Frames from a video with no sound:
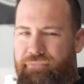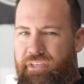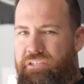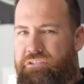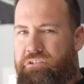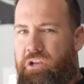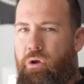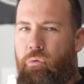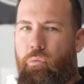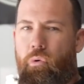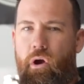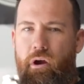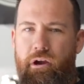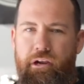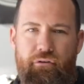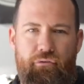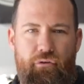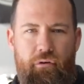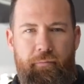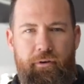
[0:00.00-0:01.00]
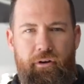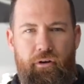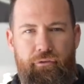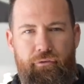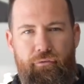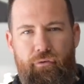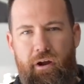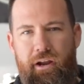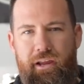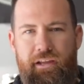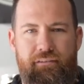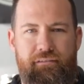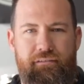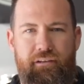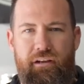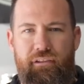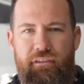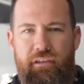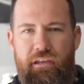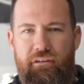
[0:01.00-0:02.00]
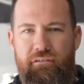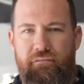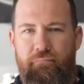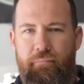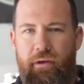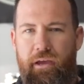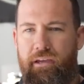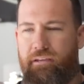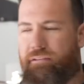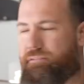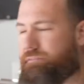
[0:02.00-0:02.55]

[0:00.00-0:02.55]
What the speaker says: there's no wiring grommet on the right-hand side of the engine bay,